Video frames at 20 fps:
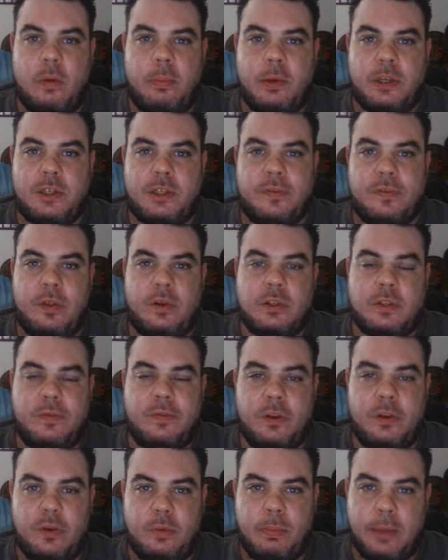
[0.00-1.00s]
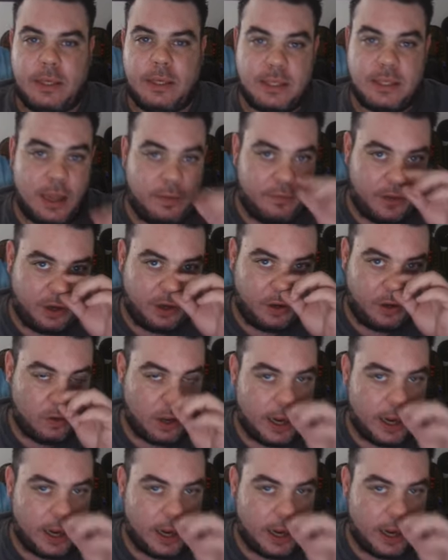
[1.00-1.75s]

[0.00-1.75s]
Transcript: but for those of you who missed that video,